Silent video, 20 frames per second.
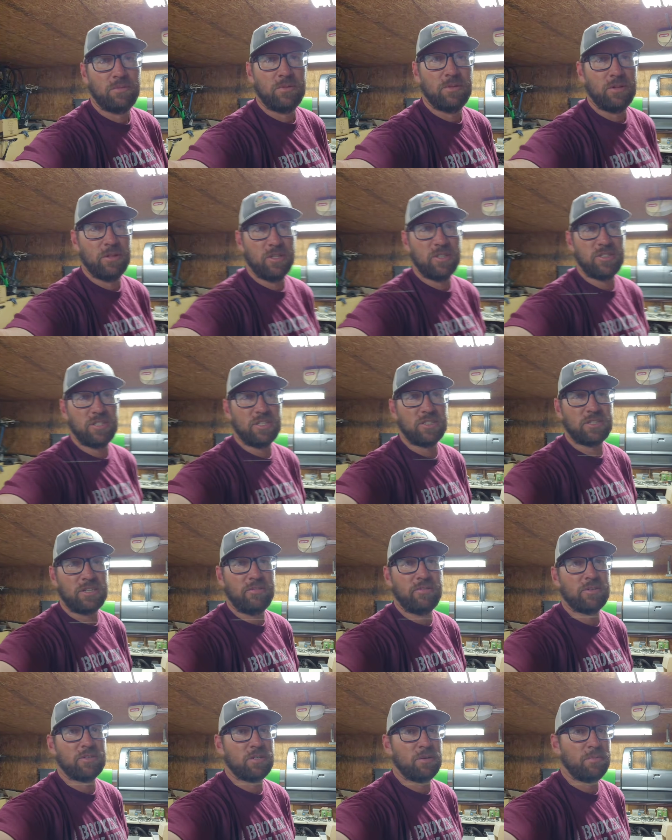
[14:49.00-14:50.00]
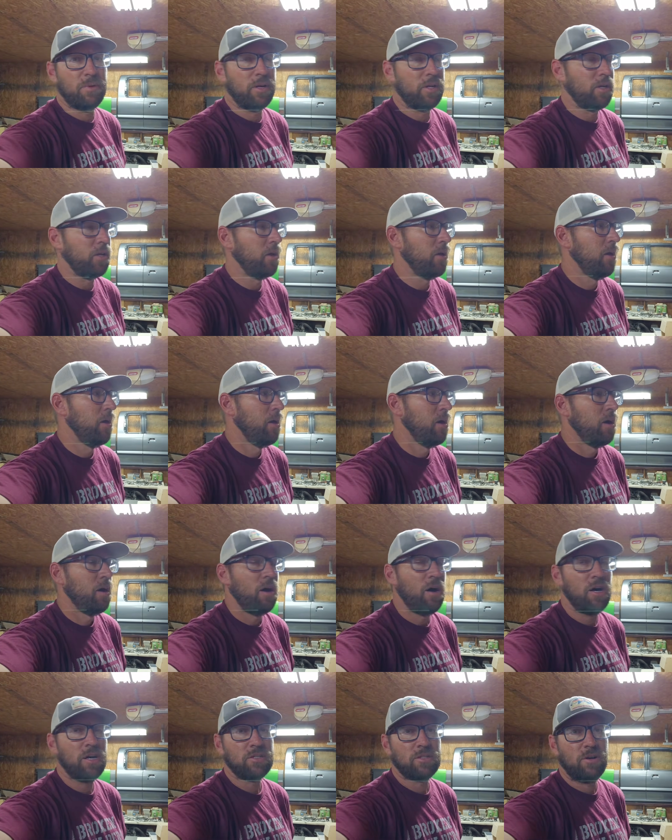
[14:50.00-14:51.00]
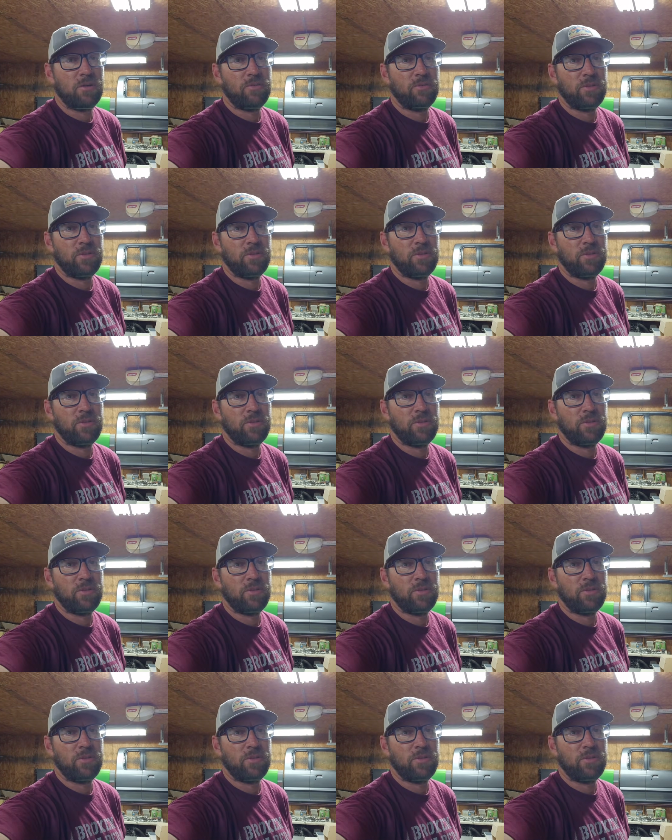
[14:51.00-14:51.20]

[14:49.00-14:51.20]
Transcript: Let's give it to somebody. Also,